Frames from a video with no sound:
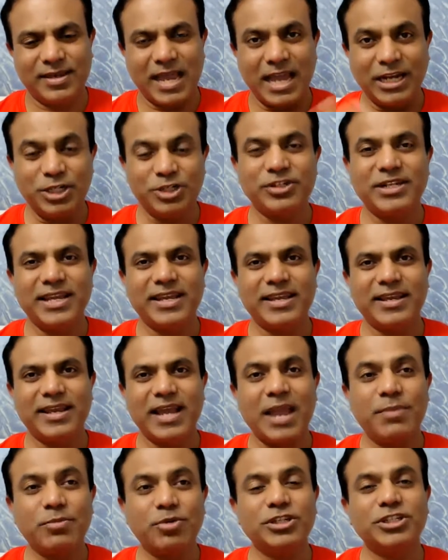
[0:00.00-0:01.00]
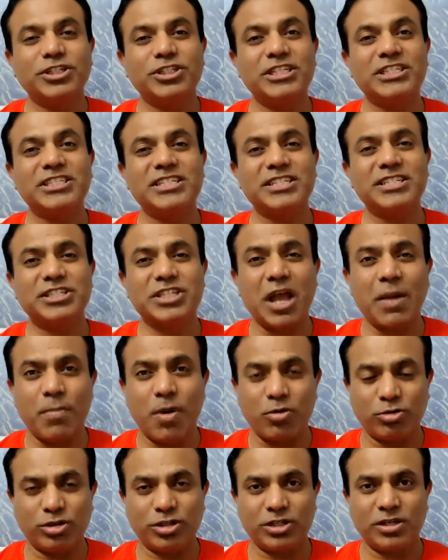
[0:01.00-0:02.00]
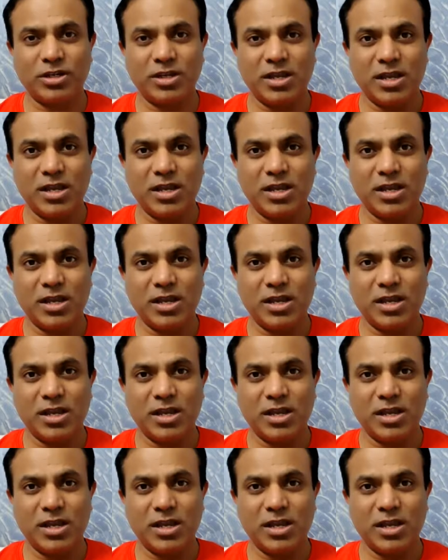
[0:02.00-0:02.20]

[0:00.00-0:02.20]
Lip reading: And today I'm going to discuss about